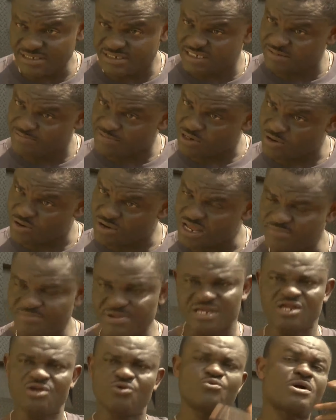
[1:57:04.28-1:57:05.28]
you see my yoga,
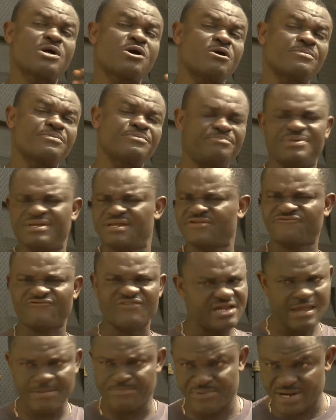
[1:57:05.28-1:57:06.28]
make him wake up, begin
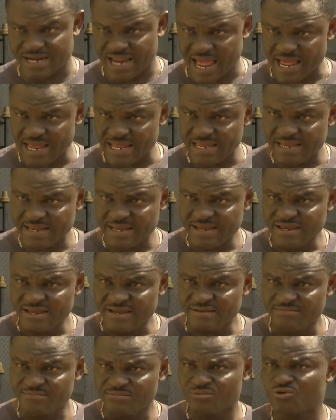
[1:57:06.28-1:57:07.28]
fire prayer.
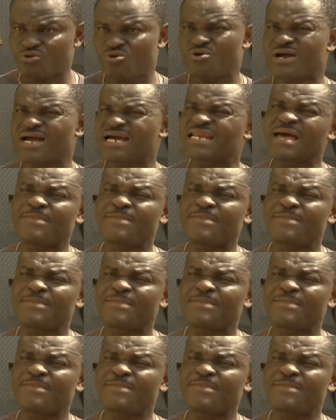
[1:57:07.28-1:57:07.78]
Yoga